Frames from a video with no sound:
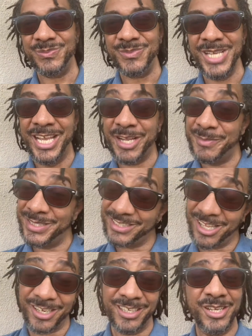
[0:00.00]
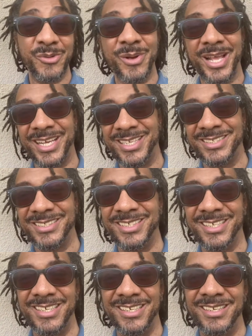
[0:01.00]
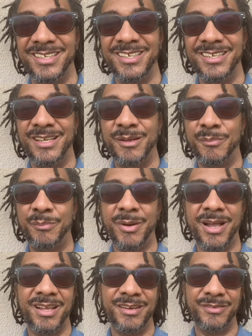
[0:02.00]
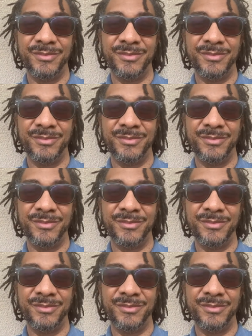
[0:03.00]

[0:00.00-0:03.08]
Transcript: They can be stuck in their ways. But